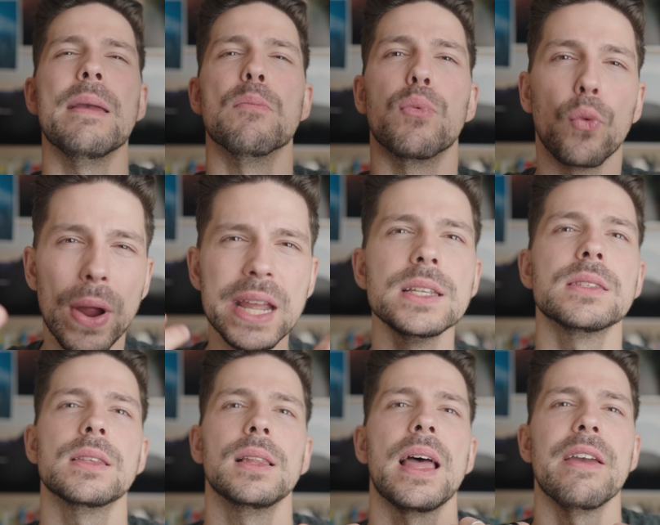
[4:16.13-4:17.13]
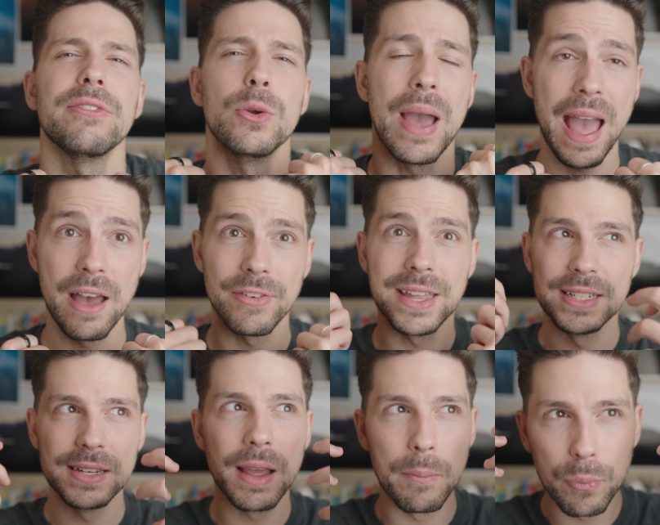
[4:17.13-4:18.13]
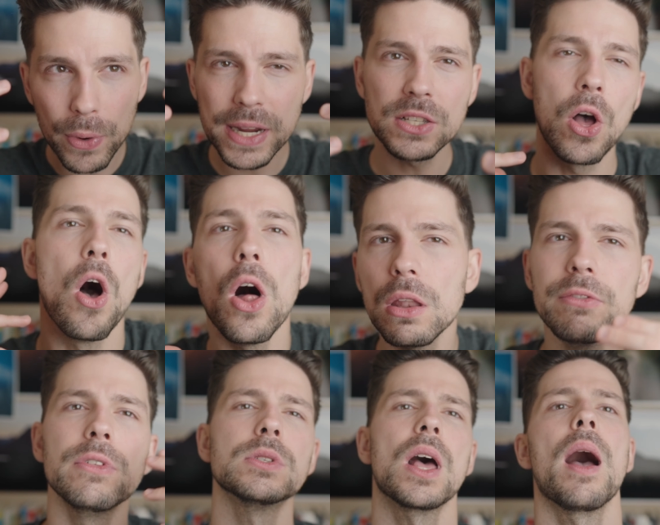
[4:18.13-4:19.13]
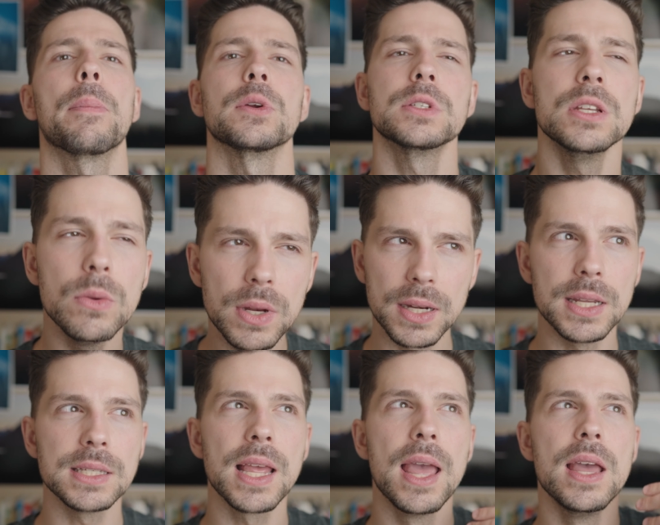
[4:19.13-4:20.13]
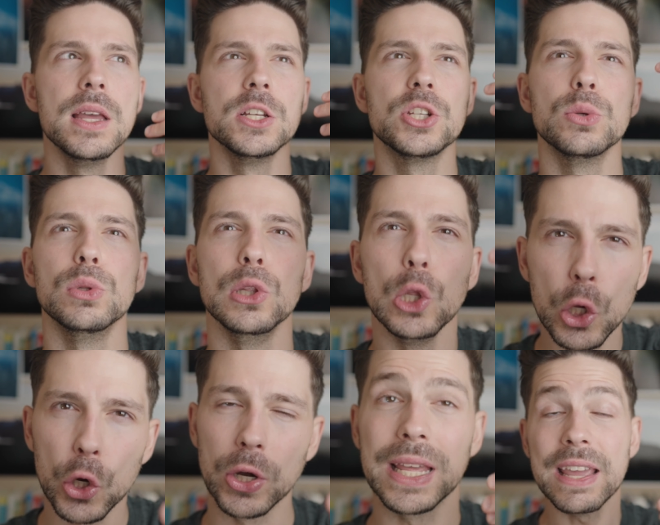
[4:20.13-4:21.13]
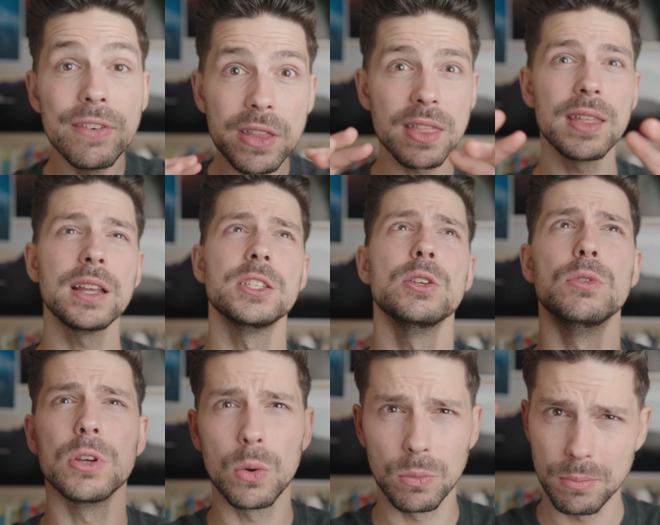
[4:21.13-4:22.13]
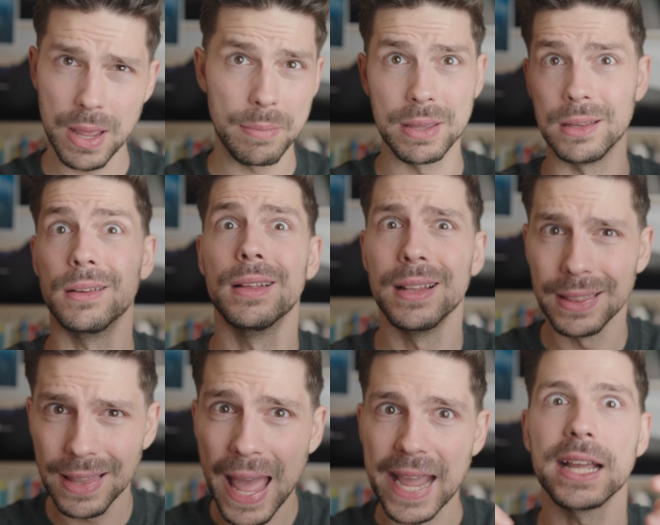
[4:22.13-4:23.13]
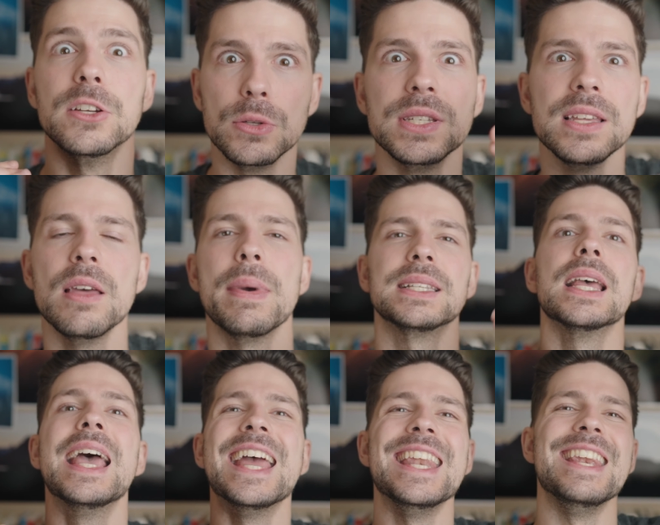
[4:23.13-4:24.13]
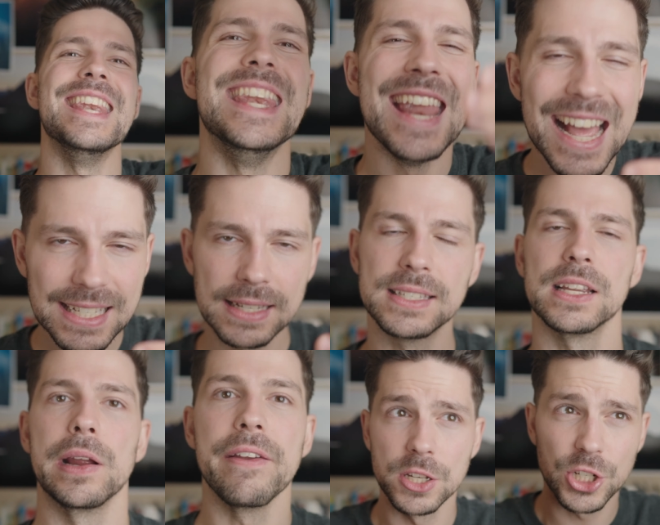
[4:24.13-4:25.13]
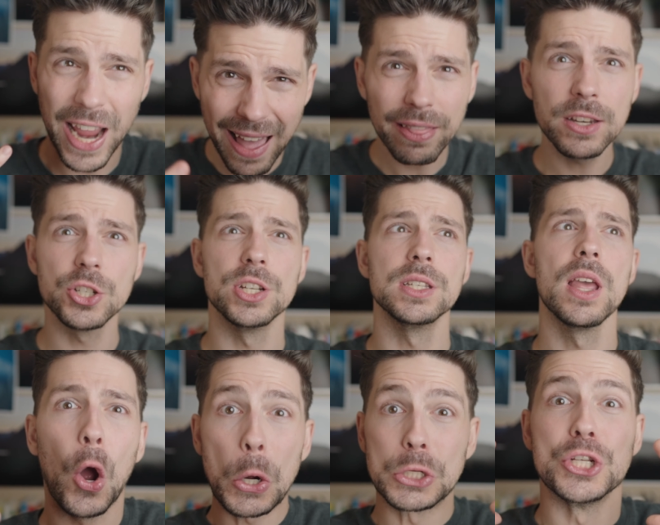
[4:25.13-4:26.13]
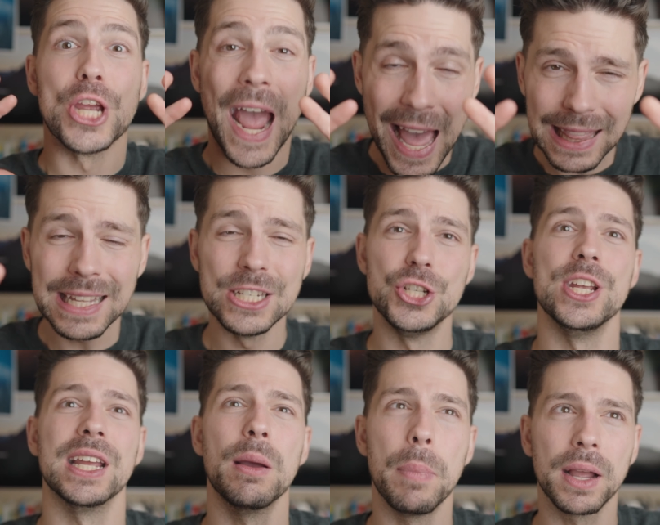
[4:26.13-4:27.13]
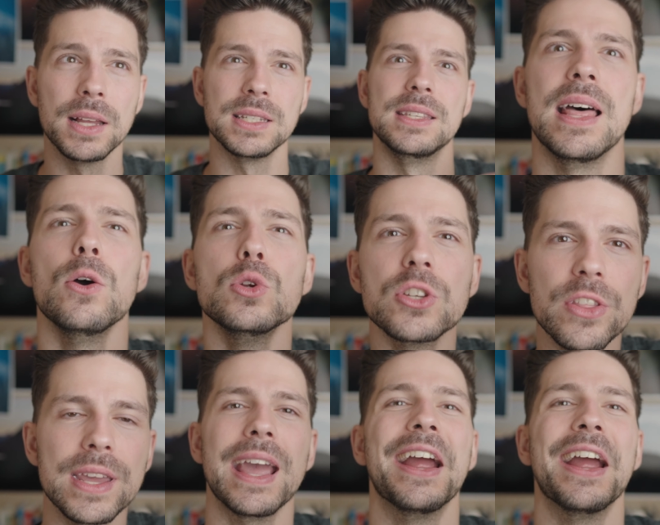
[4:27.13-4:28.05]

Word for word: embrace the life you have and embrace all of those opportunities to learn, even the things you don't maybe like, to see them as necessary. The challenges are challenging because those are the